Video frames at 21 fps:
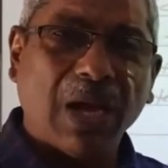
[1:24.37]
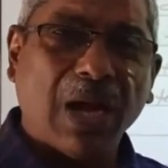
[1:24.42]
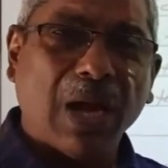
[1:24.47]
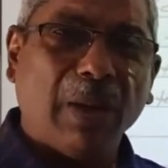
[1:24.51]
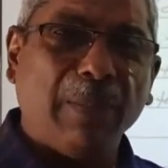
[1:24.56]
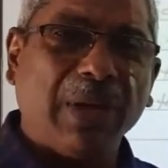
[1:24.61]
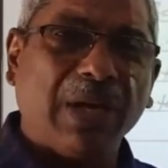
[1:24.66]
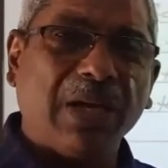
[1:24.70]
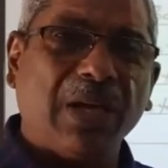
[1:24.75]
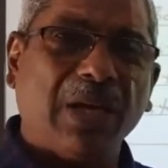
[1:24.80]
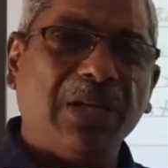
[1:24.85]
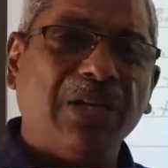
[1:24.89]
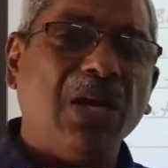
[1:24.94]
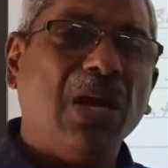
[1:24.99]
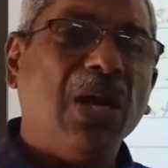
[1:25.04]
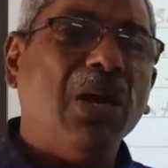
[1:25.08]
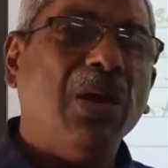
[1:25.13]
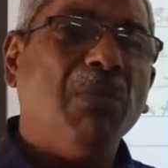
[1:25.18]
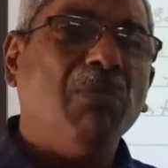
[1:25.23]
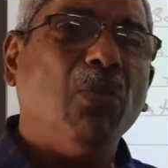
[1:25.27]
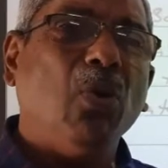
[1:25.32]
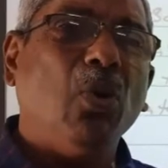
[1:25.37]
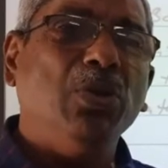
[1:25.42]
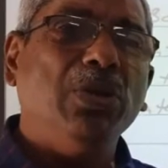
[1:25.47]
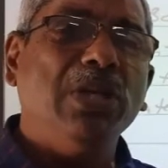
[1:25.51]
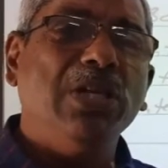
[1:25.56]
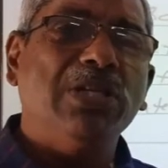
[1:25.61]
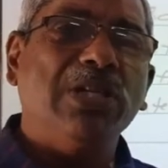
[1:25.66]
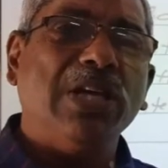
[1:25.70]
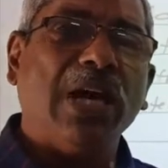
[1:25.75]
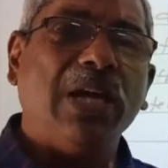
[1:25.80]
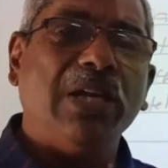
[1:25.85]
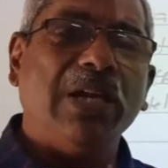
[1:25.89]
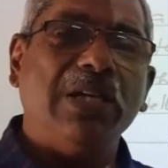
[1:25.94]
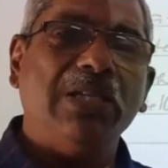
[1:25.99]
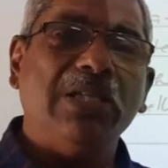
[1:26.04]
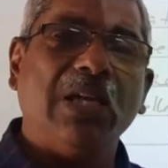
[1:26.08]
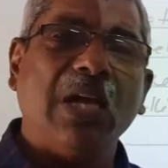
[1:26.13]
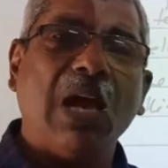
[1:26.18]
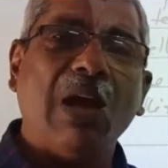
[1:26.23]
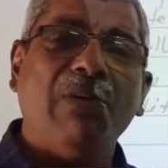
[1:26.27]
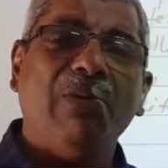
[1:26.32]
Am I correct? Both these satellites
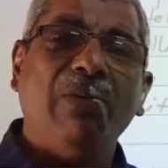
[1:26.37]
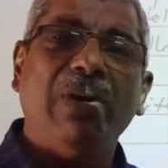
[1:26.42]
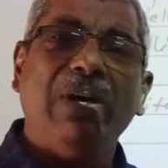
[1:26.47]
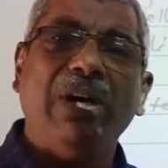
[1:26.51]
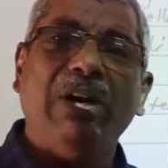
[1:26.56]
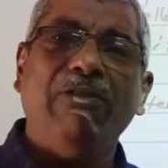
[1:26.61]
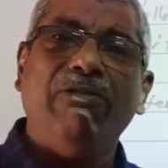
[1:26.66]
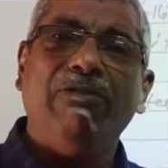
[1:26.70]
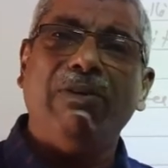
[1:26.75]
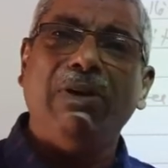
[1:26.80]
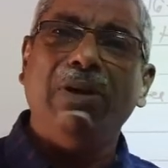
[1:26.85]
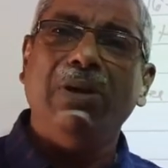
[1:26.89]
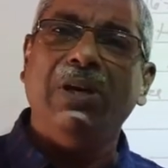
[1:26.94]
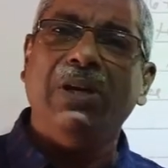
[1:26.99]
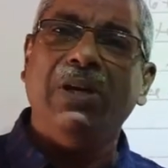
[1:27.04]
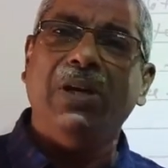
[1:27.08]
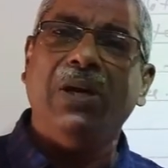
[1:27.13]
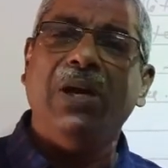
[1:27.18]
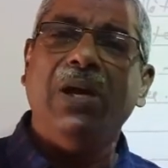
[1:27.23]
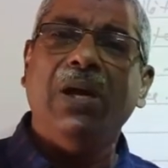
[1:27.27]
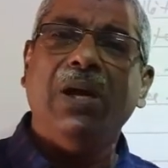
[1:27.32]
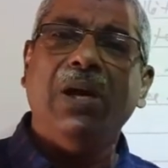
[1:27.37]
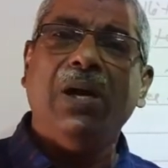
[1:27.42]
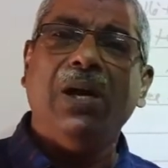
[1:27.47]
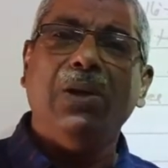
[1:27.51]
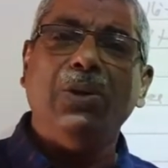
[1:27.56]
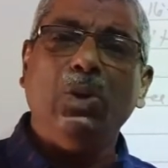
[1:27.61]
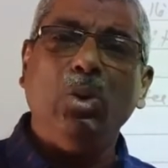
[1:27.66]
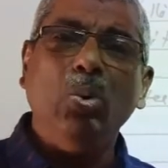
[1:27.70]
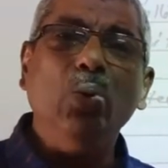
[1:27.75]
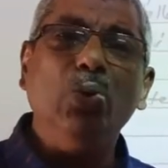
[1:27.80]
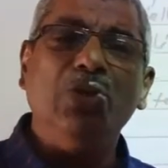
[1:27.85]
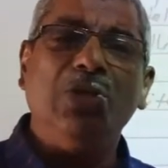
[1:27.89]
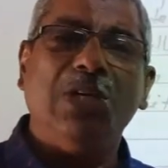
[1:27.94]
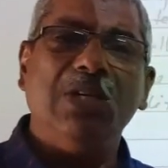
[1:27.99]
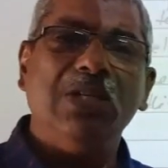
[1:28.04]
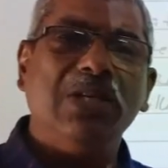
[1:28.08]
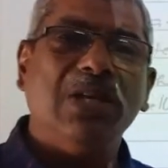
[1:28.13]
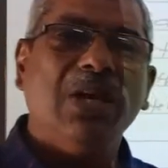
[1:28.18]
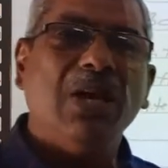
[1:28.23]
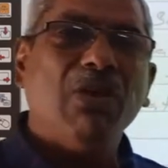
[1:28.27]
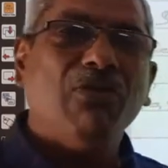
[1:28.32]
have different
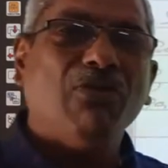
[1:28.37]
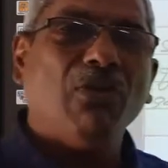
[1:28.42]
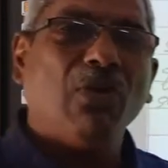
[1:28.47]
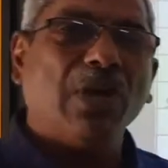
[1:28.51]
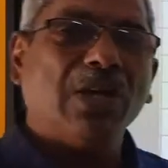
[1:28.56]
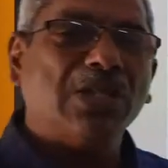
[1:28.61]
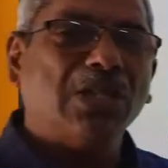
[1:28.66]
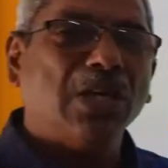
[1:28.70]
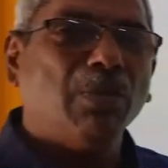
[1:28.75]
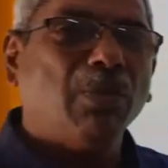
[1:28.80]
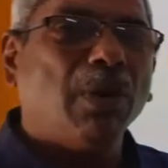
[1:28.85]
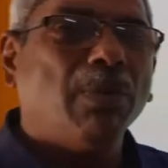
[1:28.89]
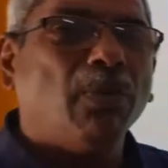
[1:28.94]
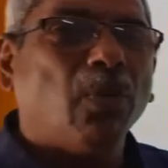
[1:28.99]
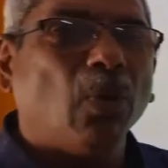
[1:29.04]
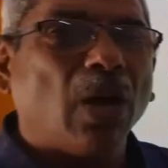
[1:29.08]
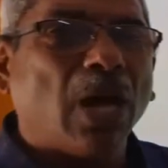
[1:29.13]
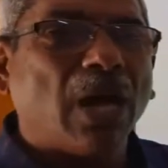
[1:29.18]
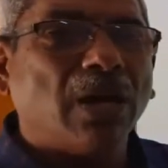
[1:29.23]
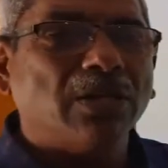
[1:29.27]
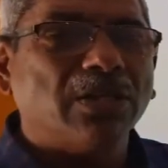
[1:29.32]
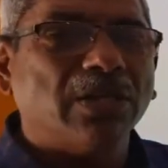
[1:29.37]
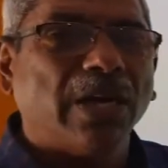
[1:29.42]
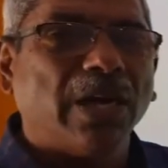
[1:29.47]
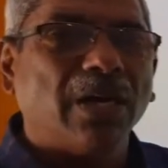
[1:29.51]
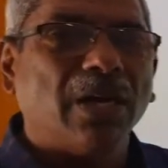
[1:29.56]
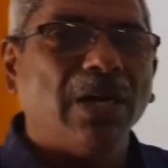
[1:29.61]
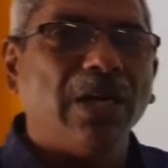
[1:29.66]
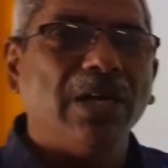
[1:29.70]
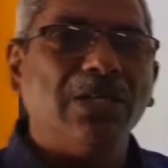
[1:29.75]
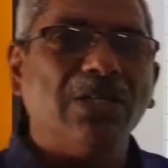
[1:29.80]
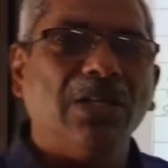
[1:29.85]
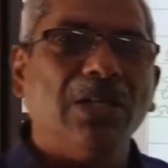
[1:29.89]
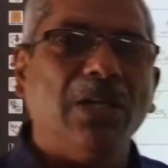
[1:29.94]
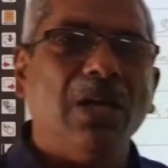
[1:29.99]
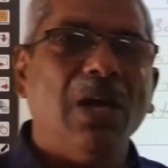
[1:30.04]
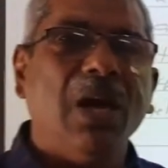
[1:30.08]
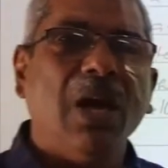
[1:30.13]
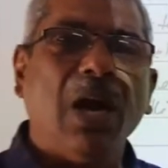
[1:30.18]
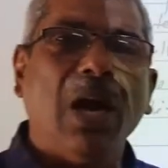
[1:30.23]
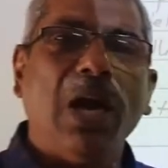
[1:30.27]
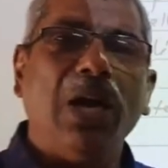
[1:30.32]
uses. For example, polar satellites
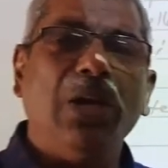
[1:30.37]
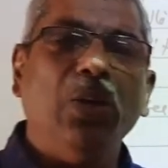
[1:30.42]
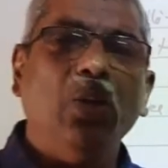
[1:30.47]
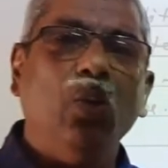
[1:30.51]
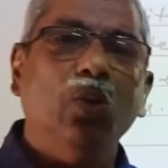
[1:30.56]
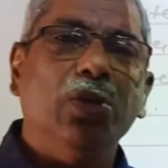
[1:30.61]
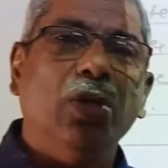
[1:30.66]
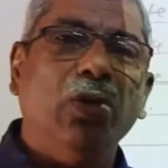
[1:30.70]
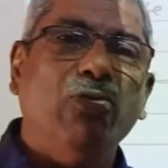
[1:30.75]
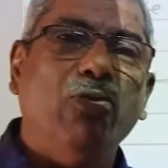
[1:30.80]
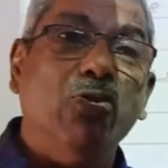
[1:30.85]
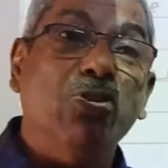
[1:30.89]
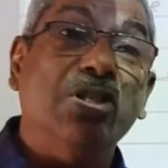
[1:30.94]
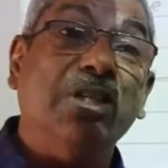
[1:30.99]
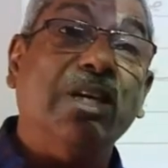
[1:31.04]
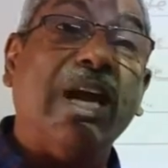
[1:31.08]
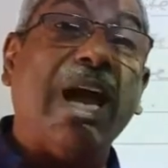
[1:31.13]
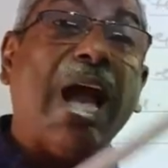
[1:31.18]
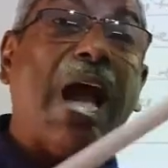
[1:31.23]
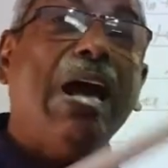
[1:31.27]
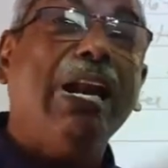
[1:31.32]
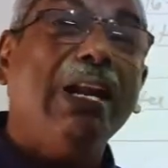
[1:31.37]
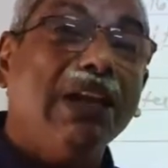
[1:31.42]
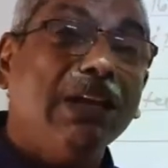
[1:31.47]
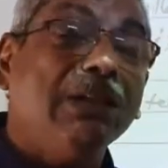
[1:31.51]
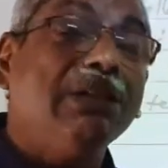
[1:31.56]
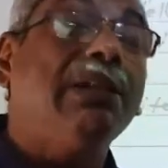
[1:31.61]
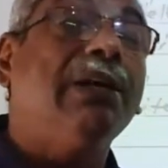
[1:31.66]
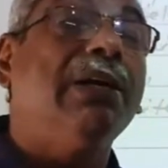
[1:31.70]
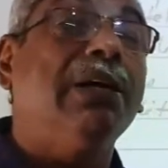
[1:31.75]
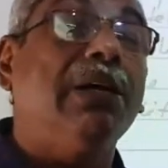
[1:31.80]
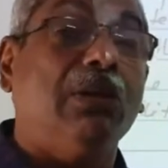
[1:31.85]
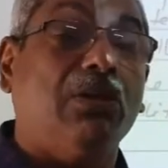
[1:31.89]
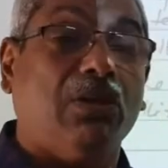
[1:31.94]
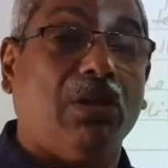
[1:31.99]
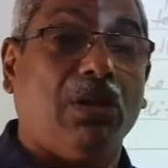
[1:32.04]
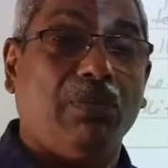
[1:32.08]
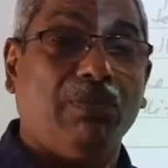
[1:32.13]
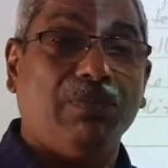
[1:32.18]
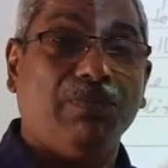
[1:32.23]
are used for scanning the earth,